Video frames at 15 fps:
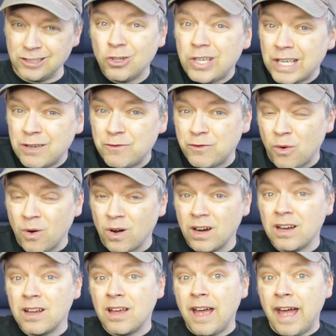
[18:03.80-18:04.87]
looking
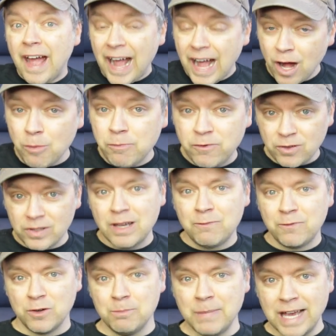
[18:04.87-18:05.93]
for helpful
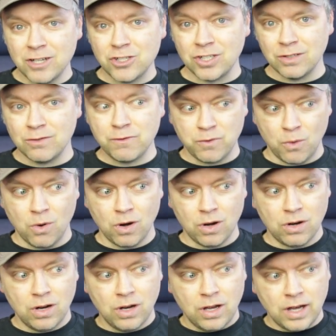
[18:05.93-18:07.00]
information
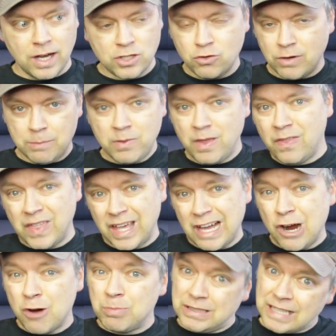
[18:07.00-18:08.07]
for a trip that they
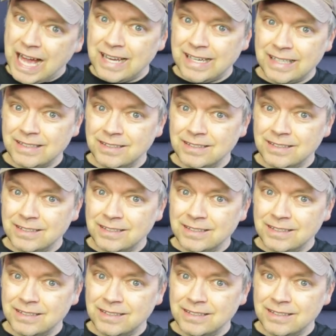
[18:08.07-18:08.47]
are planning.